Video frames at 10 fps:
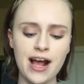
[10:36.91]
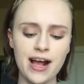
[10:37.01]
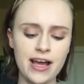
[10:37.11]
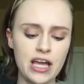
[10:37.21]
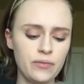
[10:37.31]

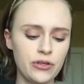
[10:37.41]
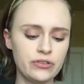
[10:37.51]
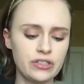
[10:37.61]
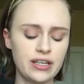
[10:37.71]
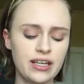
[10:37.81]
I'm
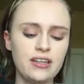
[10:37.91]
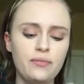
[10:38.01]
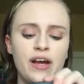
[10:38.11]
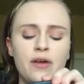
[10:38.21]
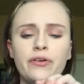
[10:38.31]
using the
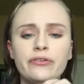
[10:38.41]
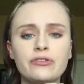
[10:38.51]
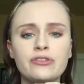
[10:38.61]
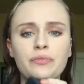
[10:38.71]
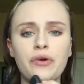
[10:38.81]
Bare
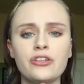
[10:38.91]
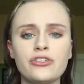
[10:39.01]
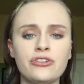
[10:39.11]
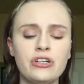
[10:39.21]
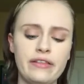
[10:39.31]
Minerals
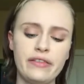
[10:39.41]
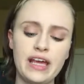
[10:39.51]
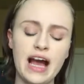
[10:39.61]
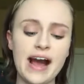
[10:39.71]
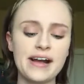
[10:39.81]
bronzer in
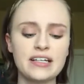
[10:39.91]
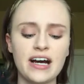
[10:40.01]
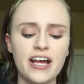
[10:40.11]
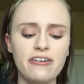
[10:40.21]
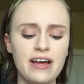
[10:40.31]
the High
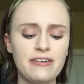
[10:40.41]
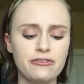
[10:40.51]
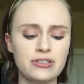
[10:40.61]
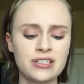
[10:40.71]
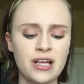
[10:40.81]
Dive,
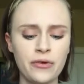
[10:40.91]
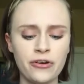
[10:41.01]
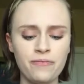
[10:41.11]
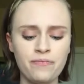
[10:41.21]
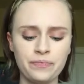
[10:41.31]
and for
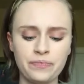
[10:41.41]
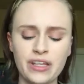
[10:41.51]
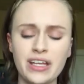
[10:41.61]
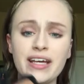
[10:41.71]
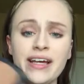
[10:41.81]
summer,
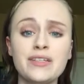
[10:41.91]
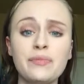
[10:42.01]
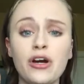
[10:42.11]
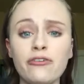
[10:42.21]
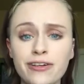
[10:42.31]
it's
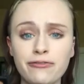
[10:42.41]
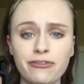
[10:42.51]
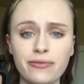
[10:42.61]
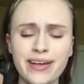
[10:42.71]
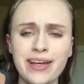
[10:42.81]
perfect
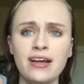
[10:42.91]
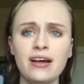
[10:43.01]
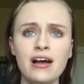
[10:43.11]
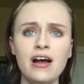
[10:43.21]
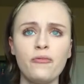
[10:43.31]
for
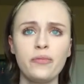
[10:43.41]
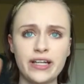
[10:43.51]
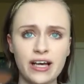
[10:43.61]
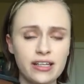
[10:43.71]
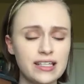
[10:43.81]
me.
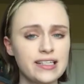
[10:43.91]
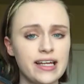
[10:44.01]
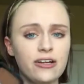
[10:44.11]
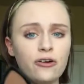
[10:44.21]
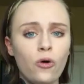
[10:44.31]
But now that it's
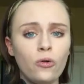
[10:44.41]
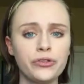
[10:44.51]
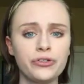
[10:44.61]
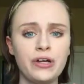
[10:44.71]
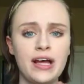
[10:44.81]
getting
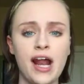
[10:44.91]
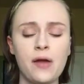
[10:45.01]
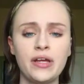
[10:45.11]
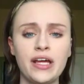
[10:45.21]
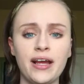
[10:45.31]
colder and
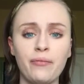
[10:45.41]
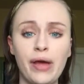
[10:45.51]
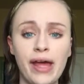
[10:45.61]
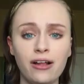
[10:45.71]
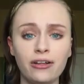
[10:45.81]
I'm getting
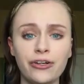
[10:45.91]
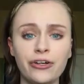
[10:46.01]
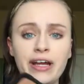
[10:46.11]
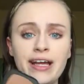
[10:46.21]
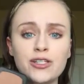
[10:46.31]

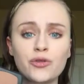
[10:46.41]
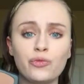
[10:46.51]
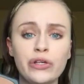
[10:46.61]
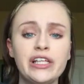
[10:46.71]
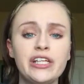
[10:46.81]
paler, it's
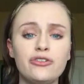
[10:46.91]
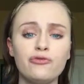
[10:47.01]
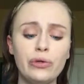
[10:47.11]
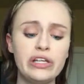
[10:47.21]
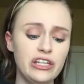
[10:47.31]
really,
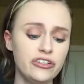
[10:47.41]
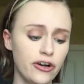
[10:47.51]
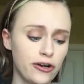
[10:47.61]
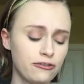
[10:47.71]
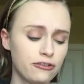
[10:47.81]
really
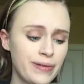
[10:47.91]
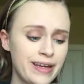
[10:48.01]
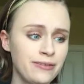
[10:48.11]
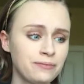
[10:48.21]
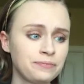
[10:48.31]
dark for
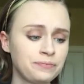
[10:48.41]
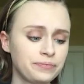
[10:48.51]
me.